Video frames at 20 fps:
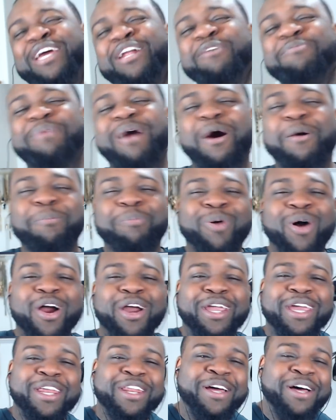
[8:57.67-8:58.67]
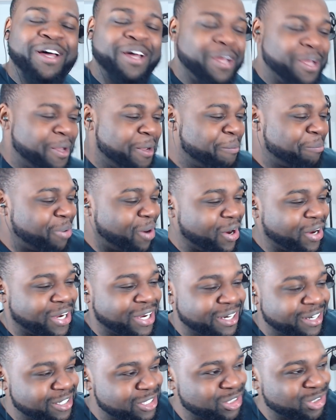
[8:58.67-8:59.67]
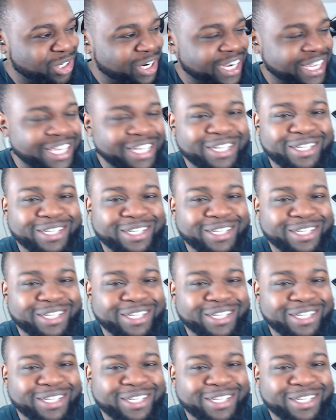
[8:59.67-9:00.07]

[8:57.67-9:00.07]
about parking a parking the truck in